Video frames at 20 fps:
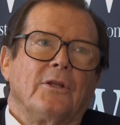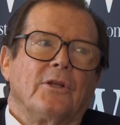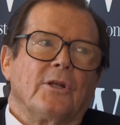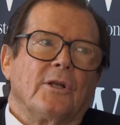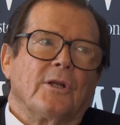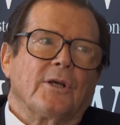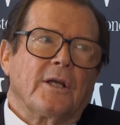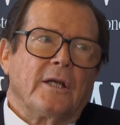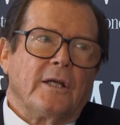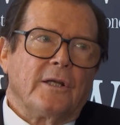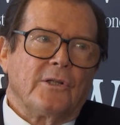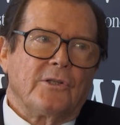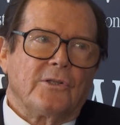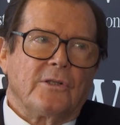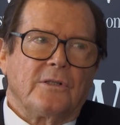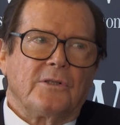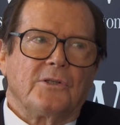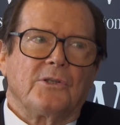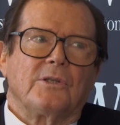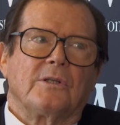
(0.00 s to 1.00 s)
the
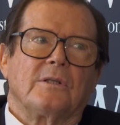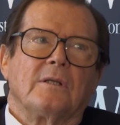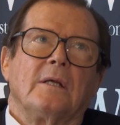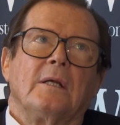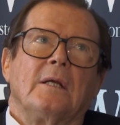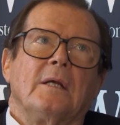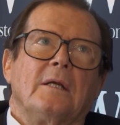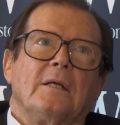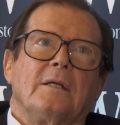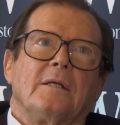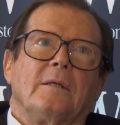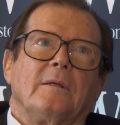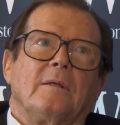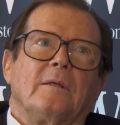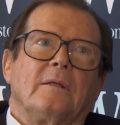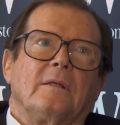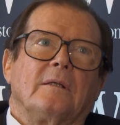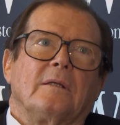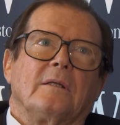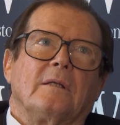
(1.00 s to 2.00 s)
locations,
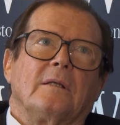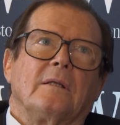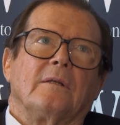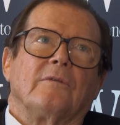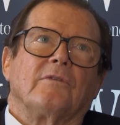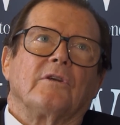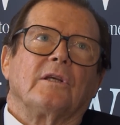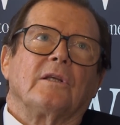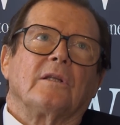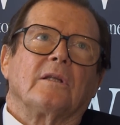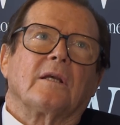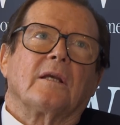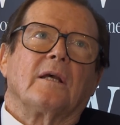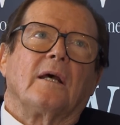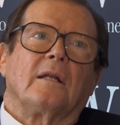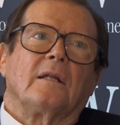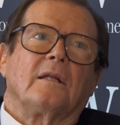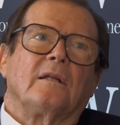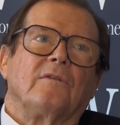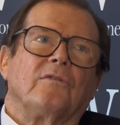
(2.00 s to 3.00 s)
living at the
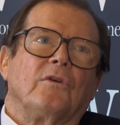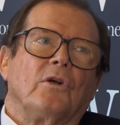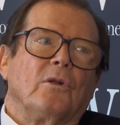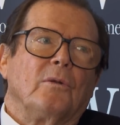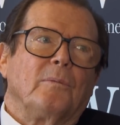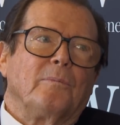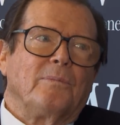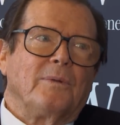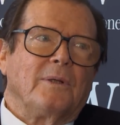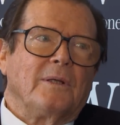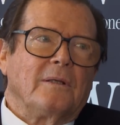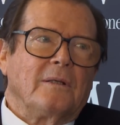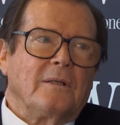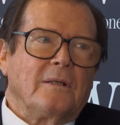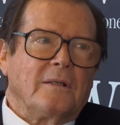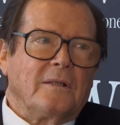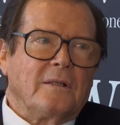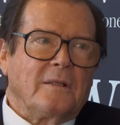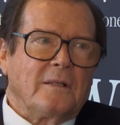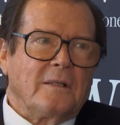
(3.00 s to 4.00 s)
Cala di Volpe
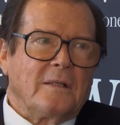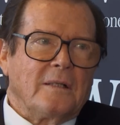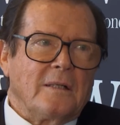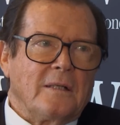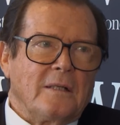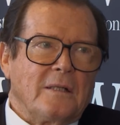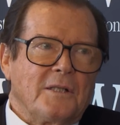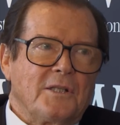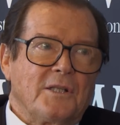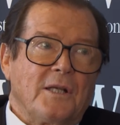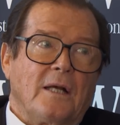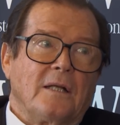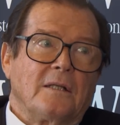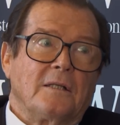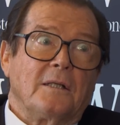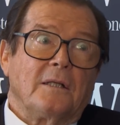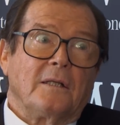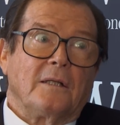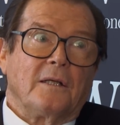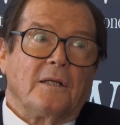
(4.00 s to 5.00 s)
in
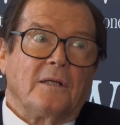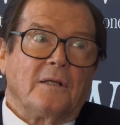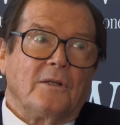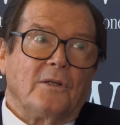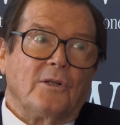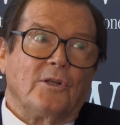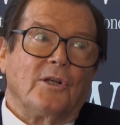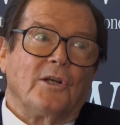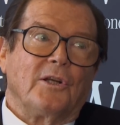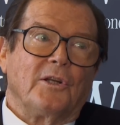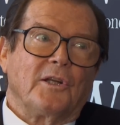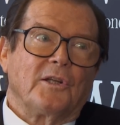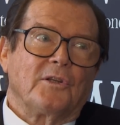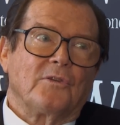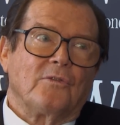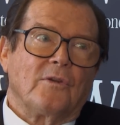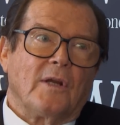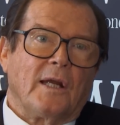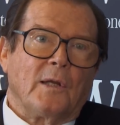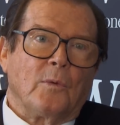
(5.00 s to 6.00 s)
Sardinia and learning
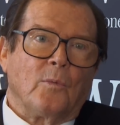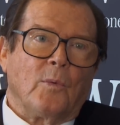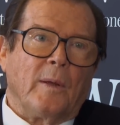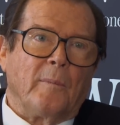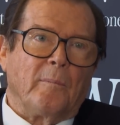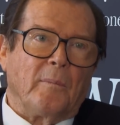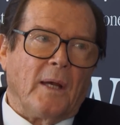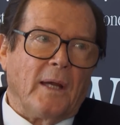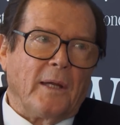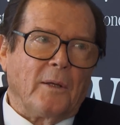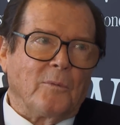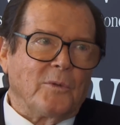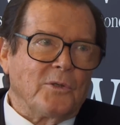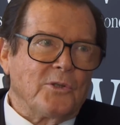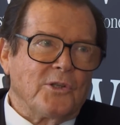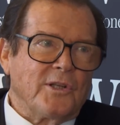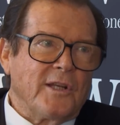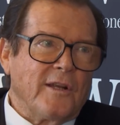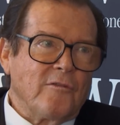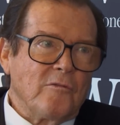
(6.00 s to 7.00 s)
to ride a wet bike, which
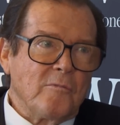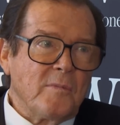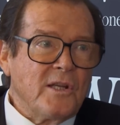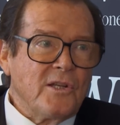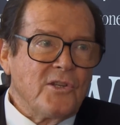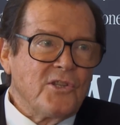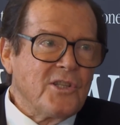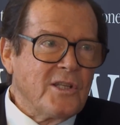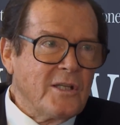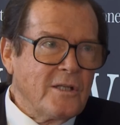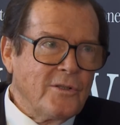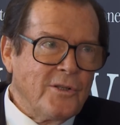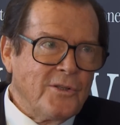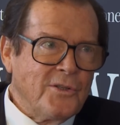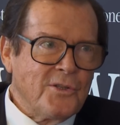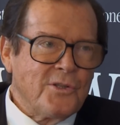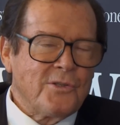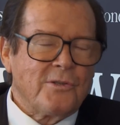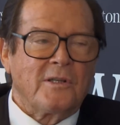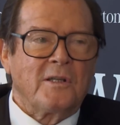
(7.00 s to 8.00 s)
had never been seen on
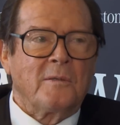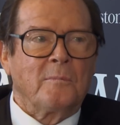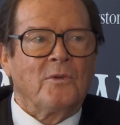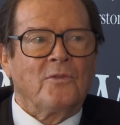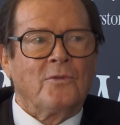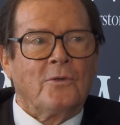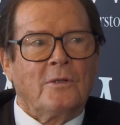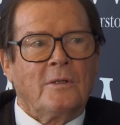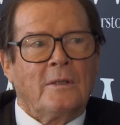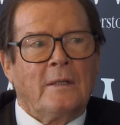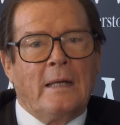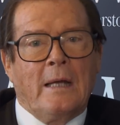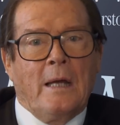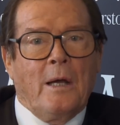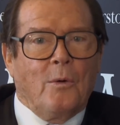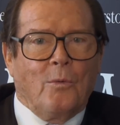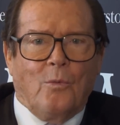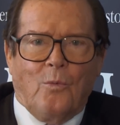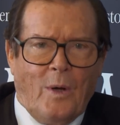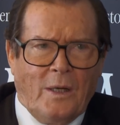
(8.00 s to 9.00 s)
the screen before.
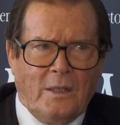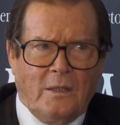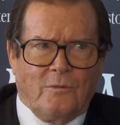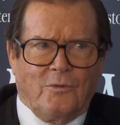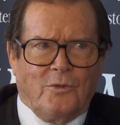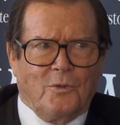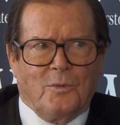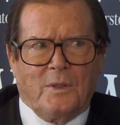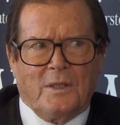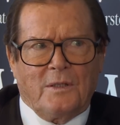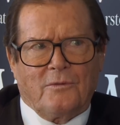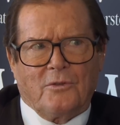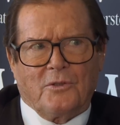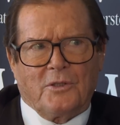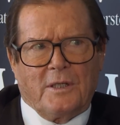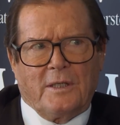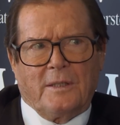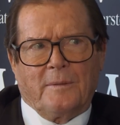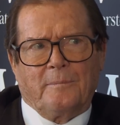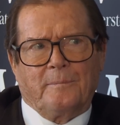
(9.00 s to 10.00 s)
Wonderful, wonderful
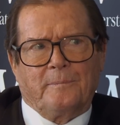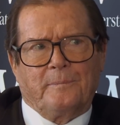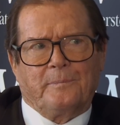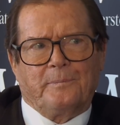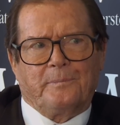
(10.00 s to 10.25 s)
time.